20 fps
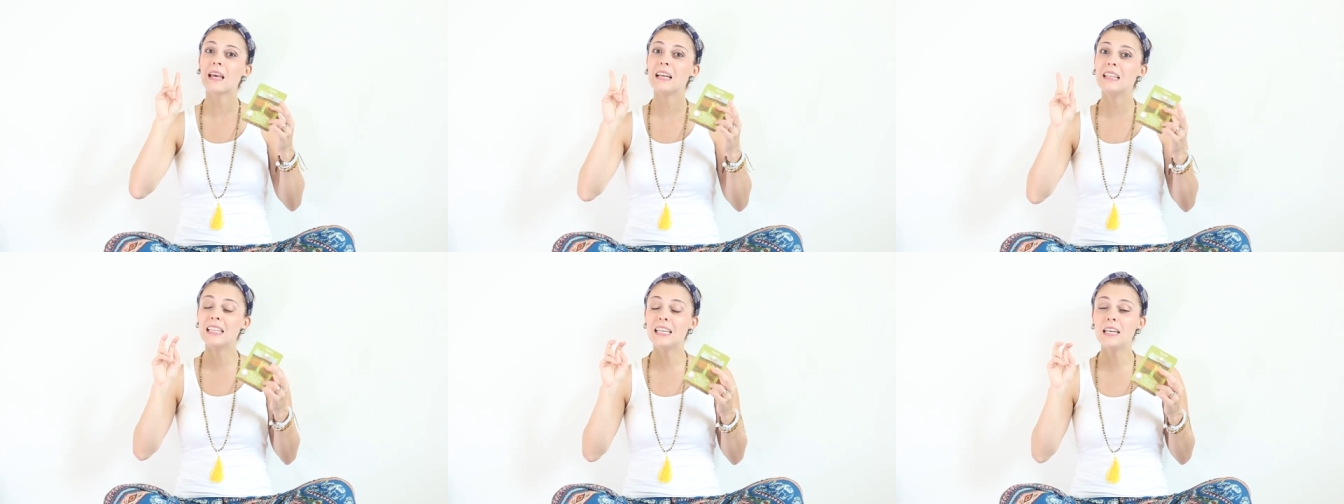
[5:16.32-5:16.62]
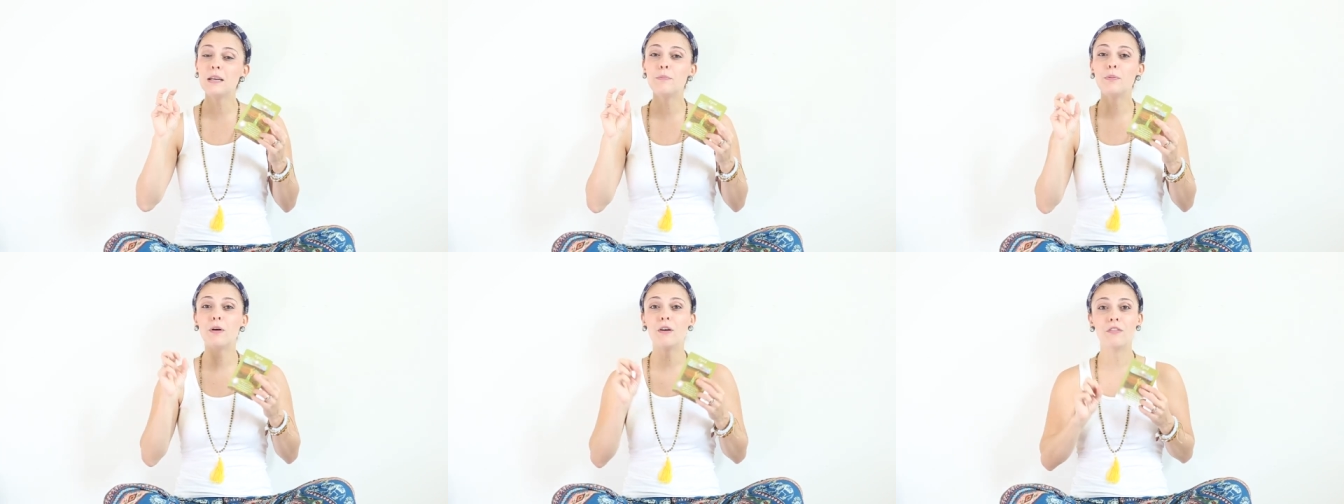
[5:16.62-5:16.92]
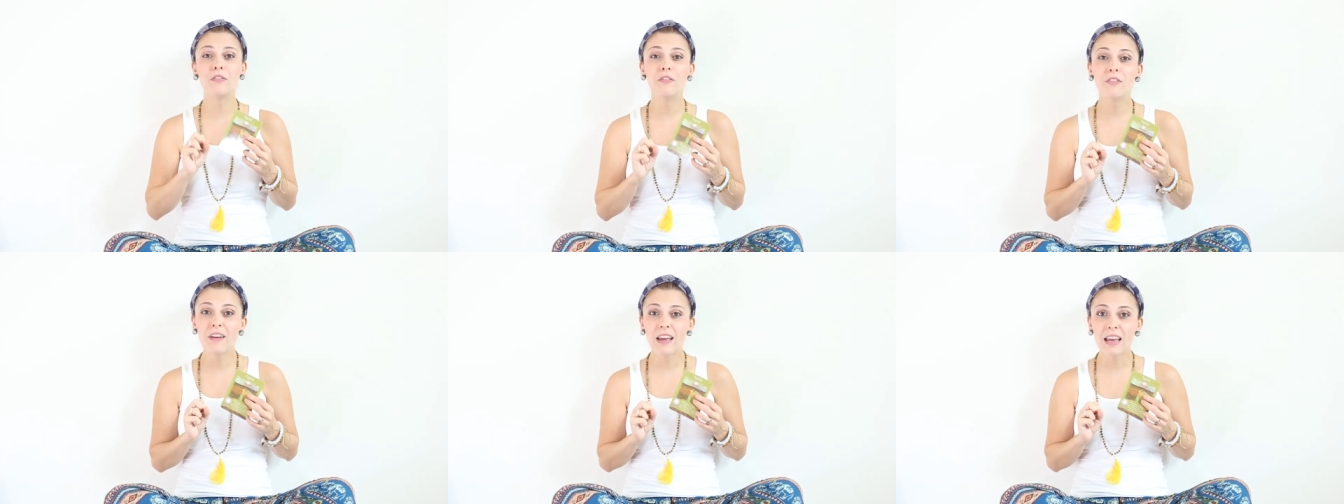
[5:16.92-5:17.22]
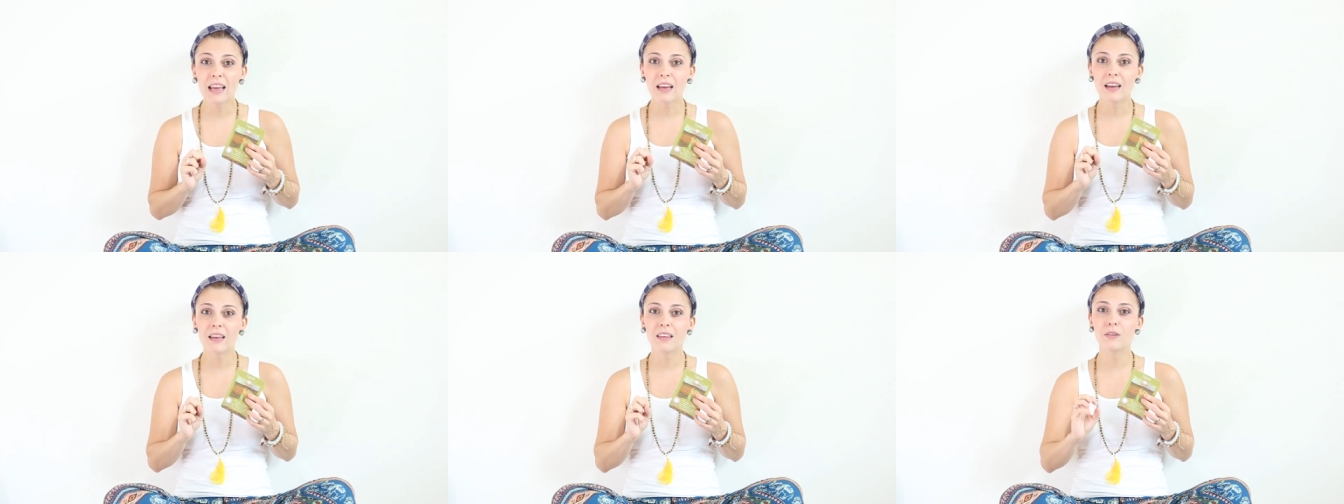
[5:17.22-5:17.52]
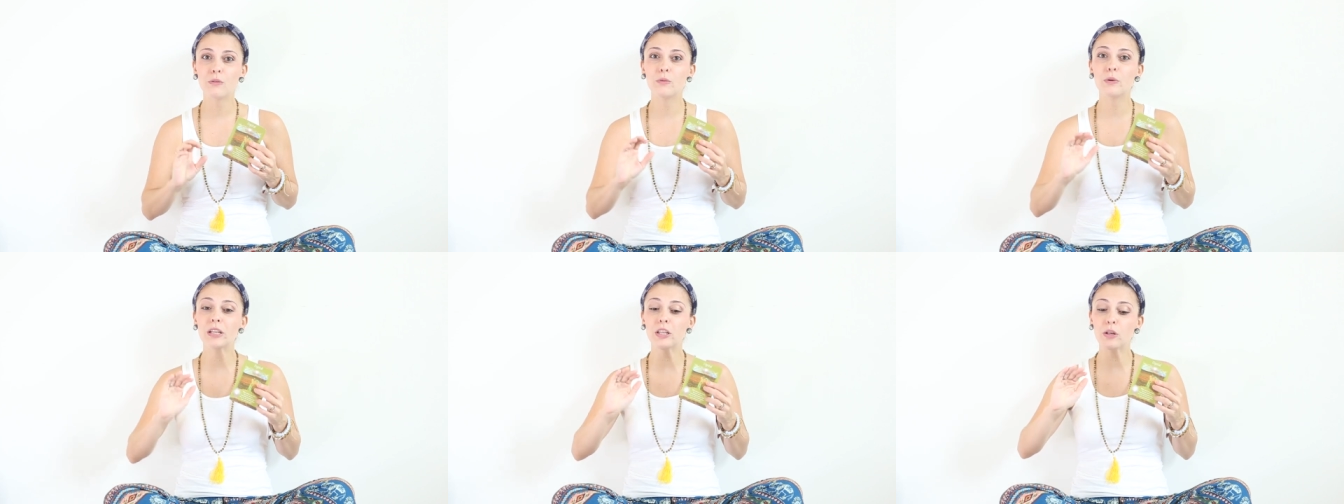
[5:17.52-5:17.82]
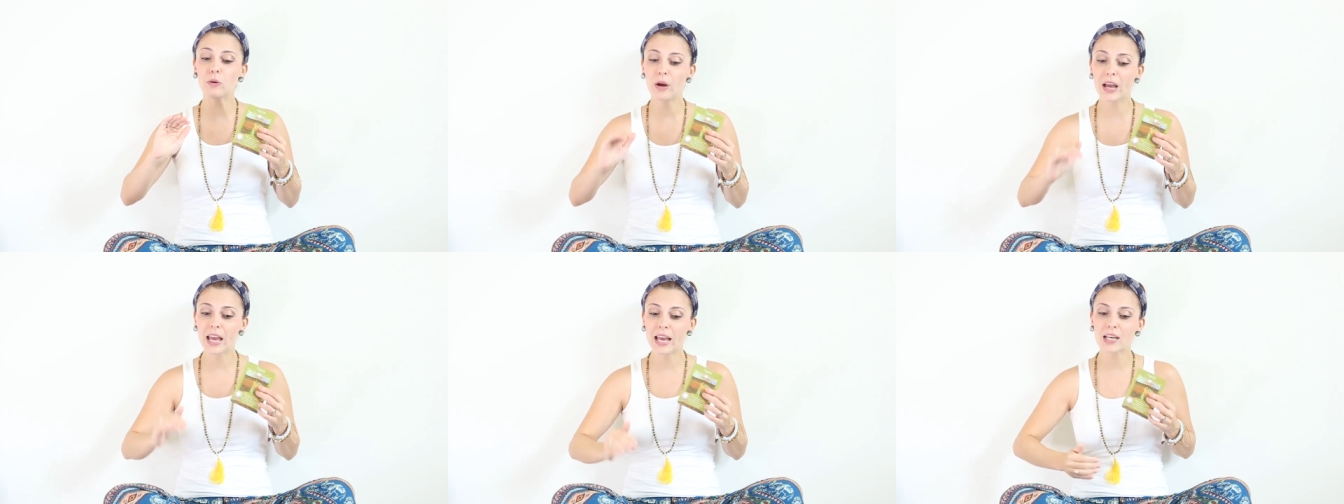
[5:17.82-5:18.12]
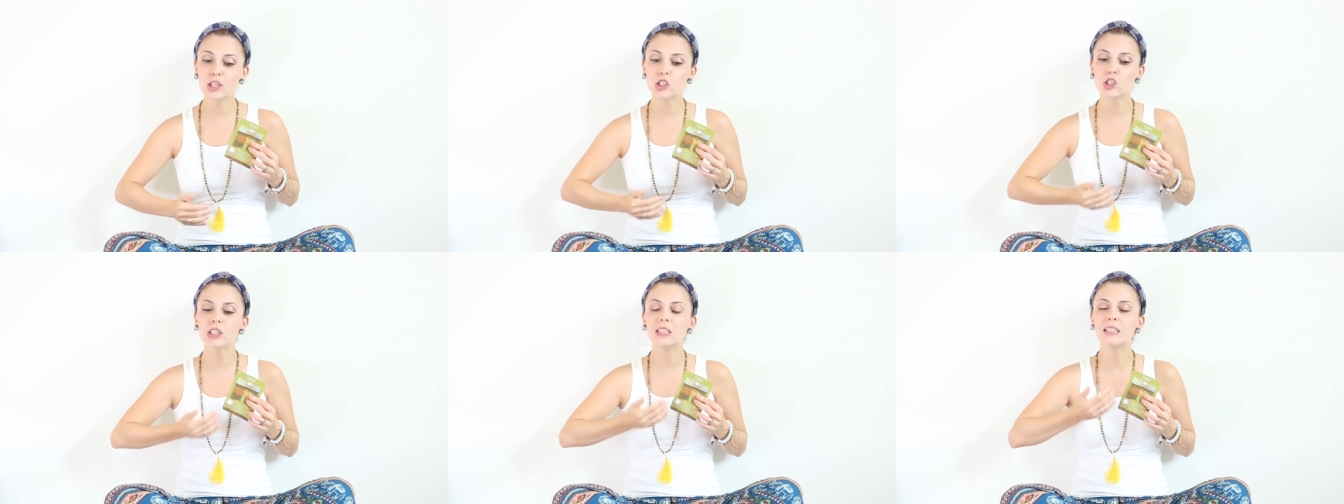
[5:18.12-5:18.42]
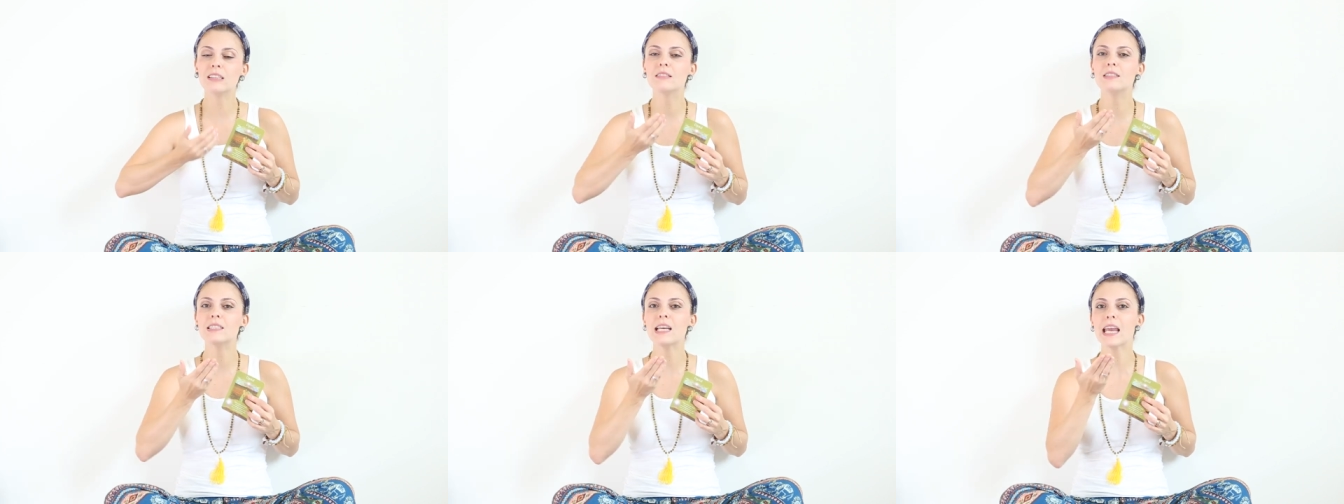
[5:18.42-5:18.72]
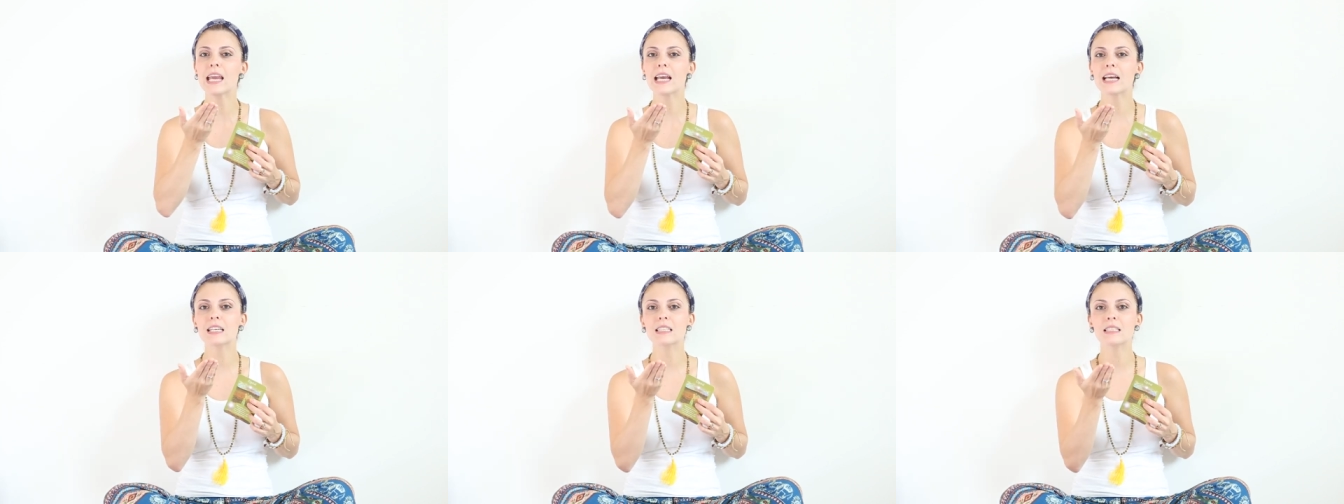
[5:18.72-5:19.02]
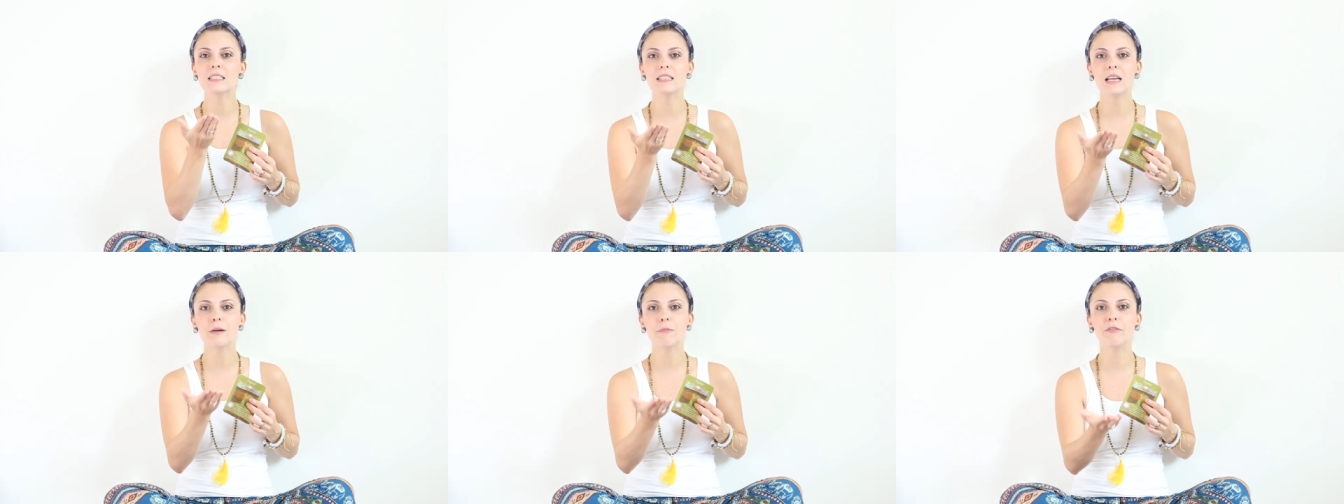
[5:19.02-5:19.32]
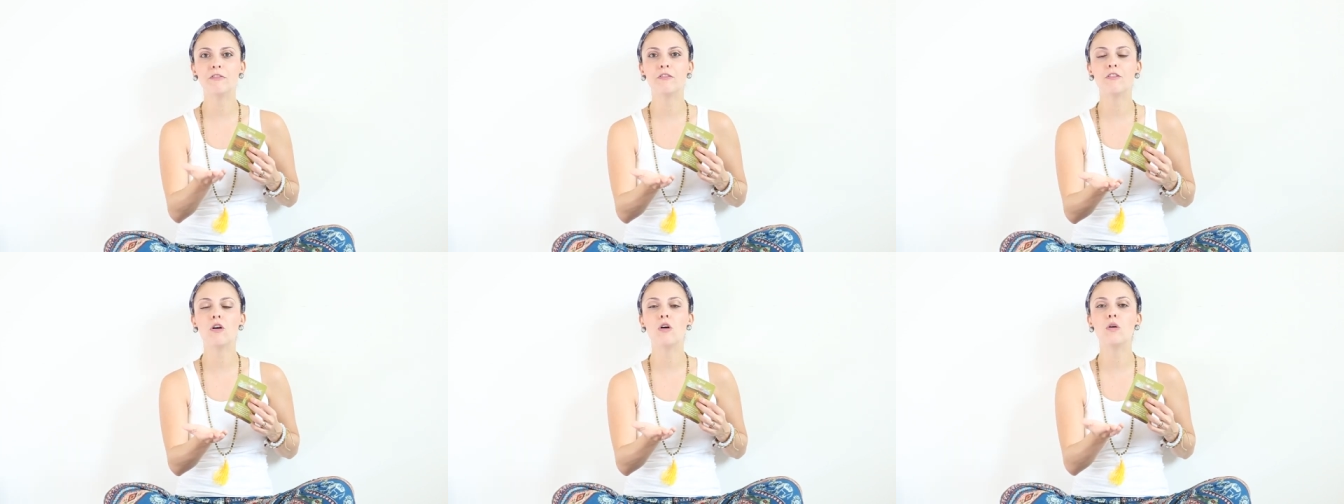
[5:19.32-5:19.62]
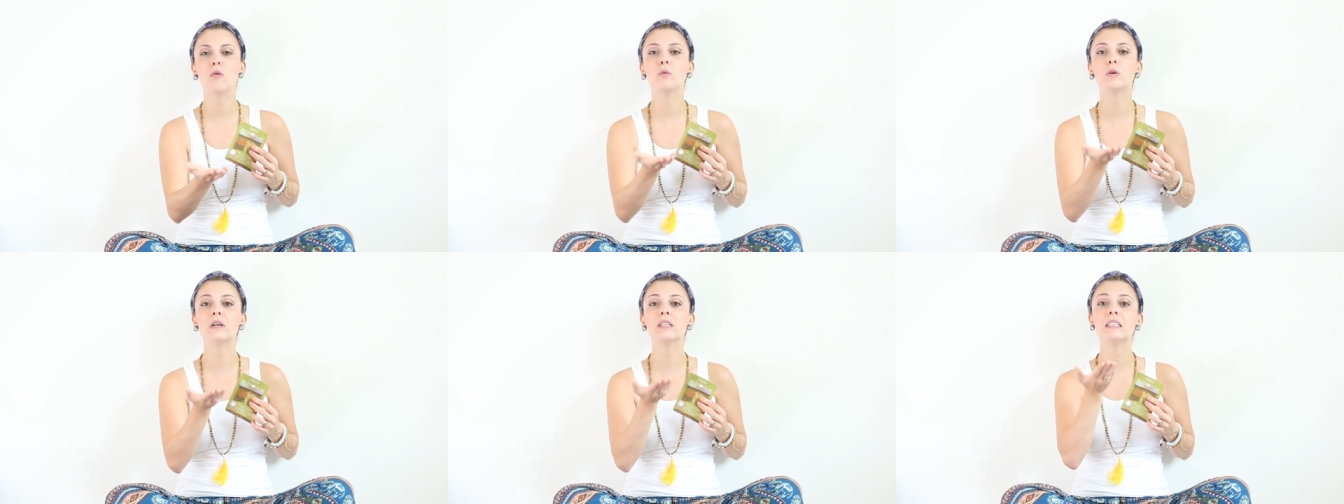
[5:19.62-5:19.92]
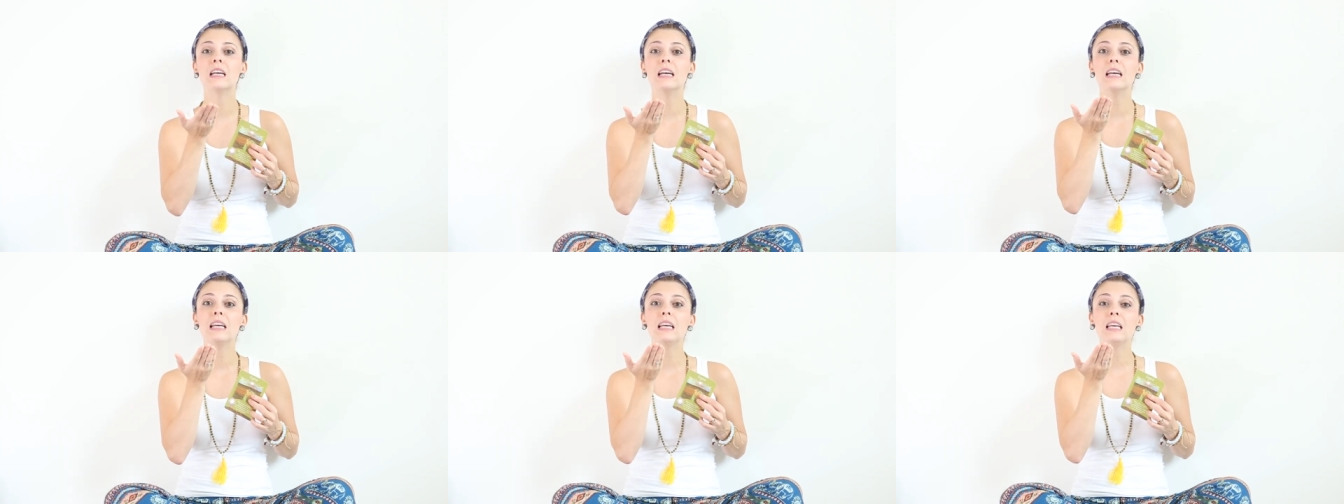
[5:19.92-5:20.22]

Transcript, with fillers: leap of faith, when you actually take a step forward